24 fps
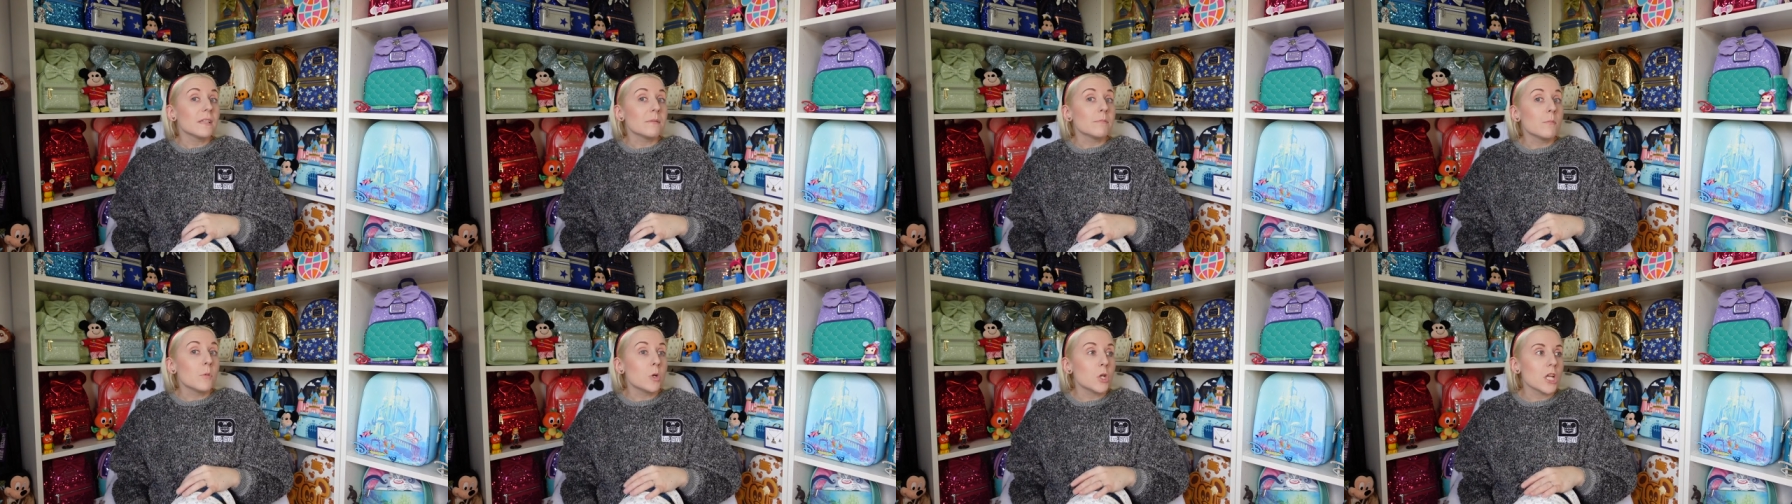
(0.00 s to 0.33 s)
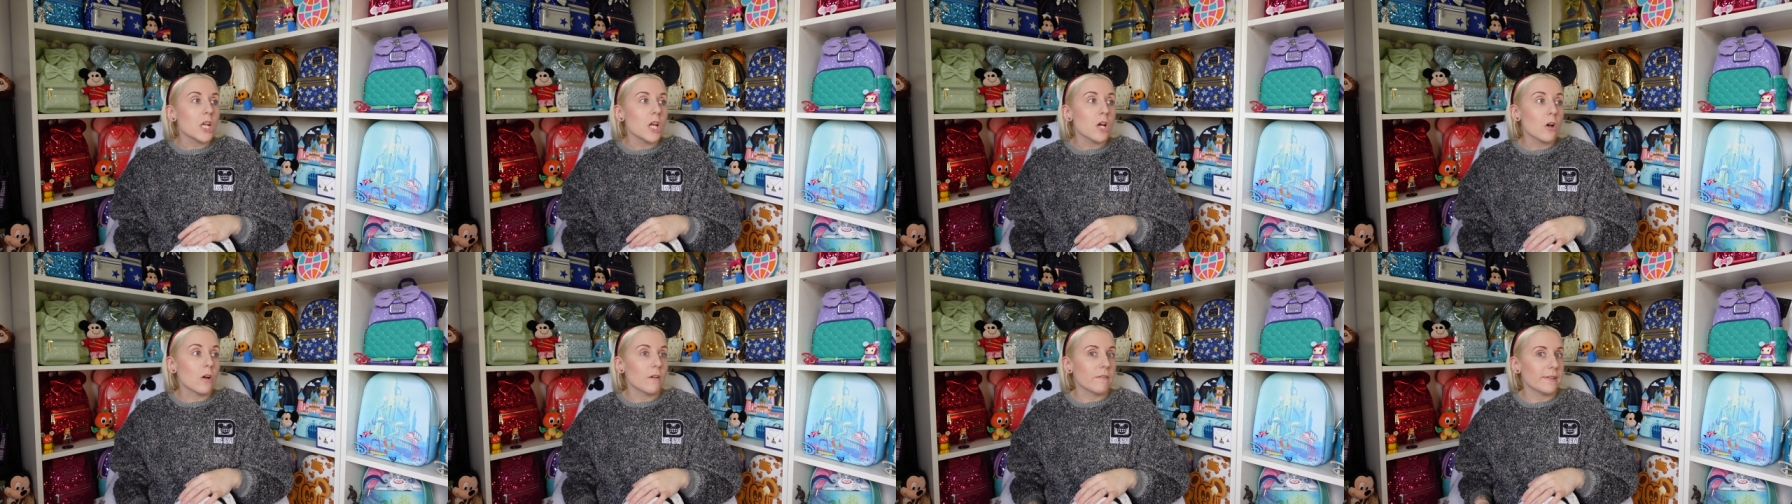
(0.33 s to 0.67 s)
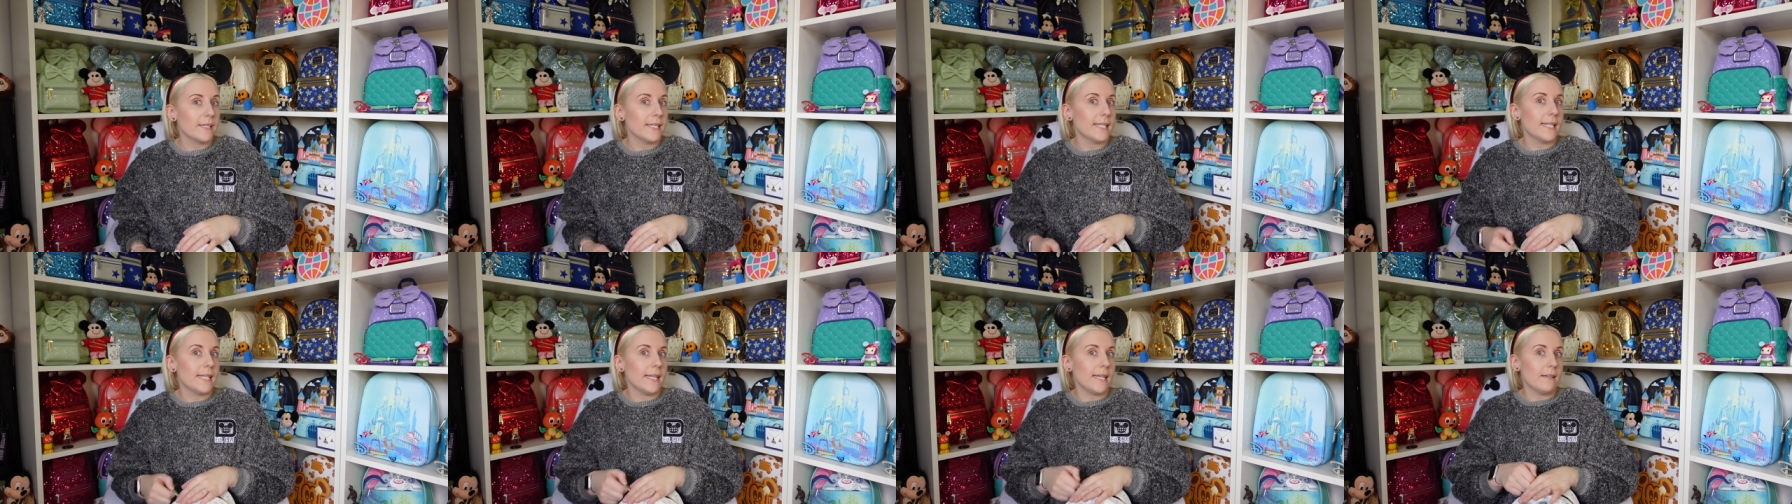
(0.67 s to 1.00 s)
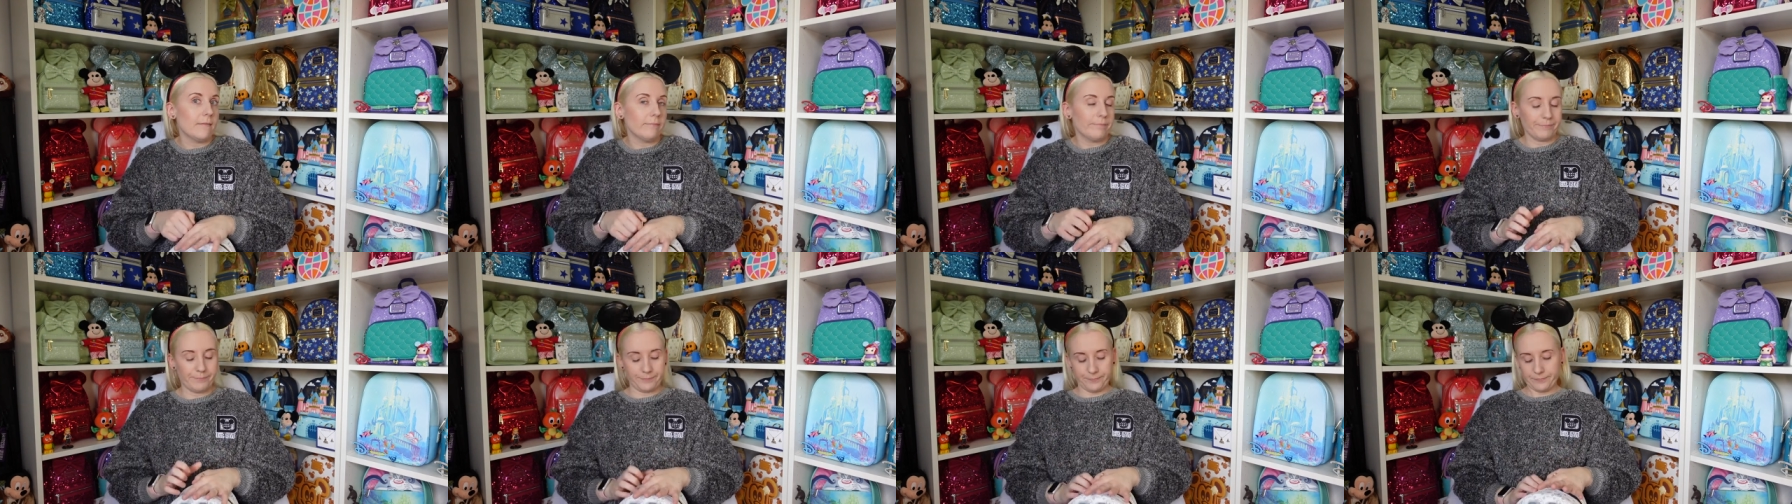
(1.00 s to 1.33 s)
is money off,
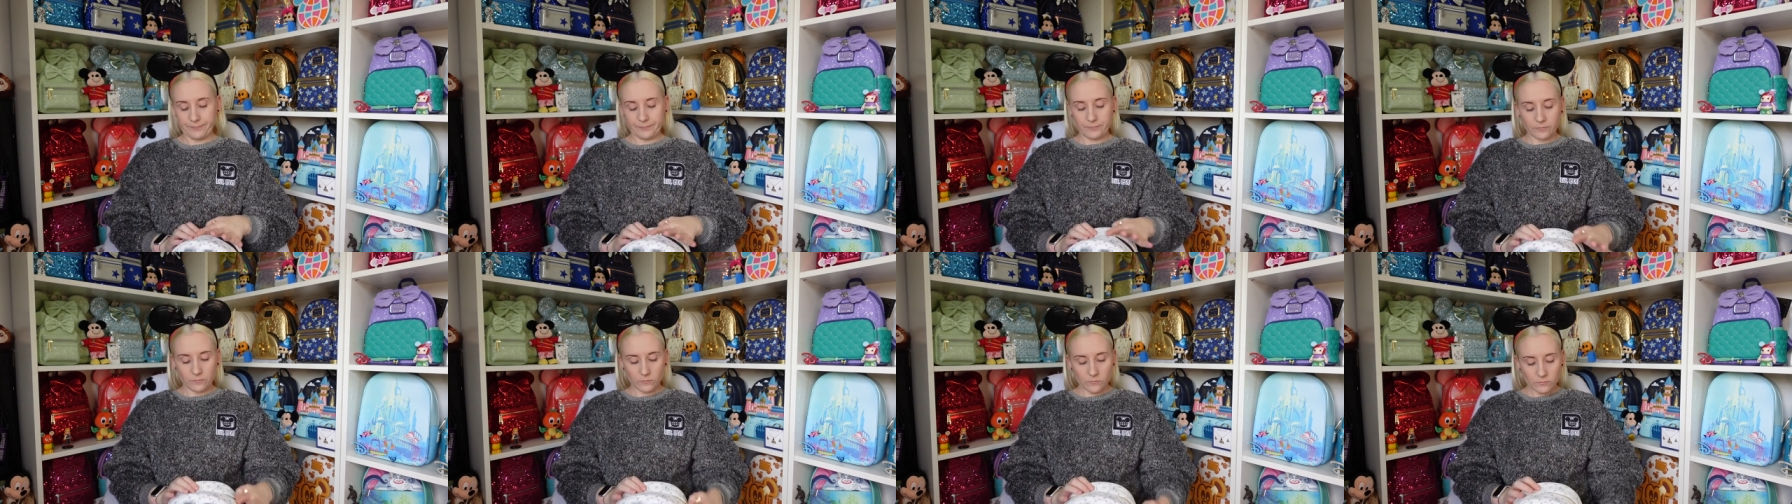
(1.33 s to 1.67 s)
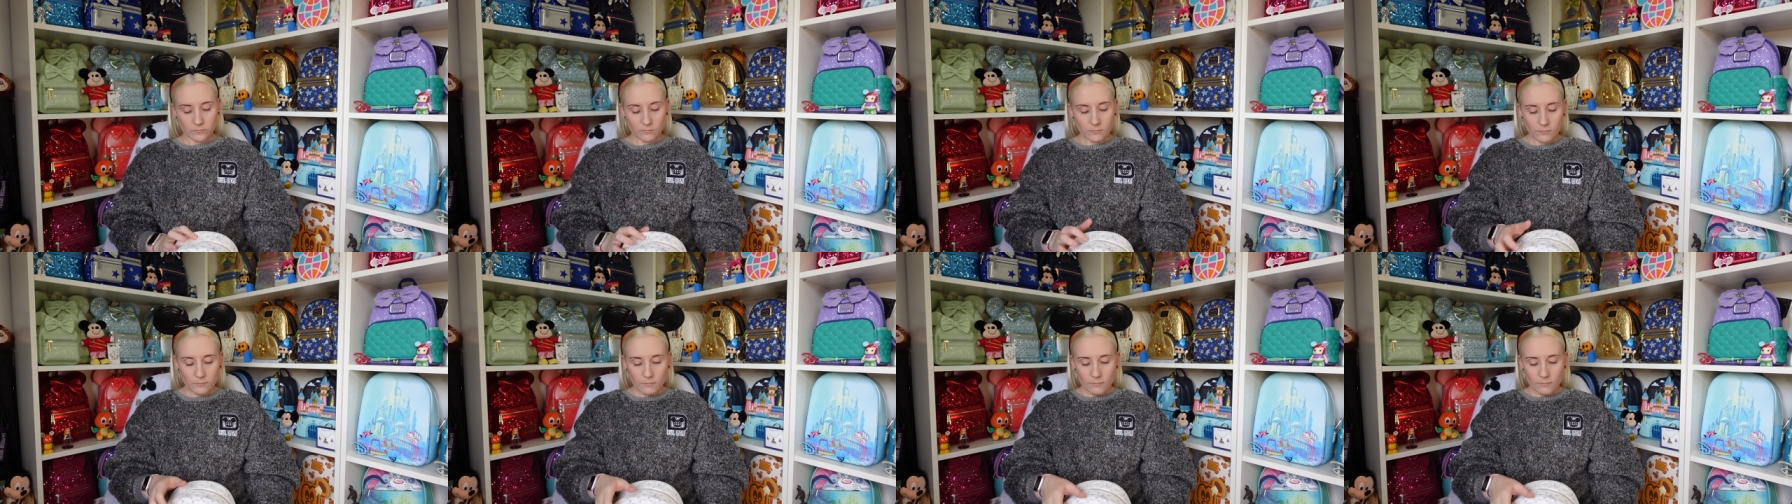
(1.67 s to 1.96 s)
isn't